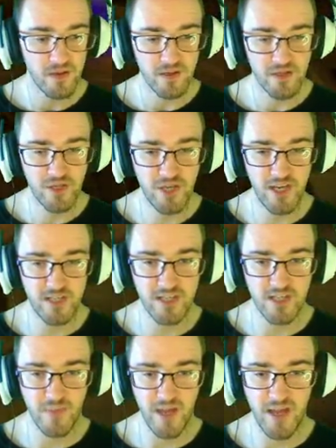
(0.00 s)

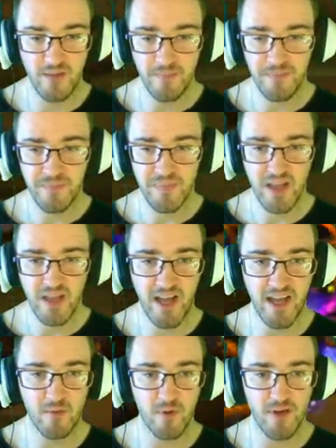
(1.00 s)
Jesus, man. I
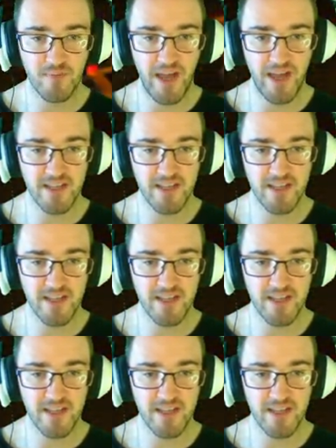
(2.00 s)
gotta run past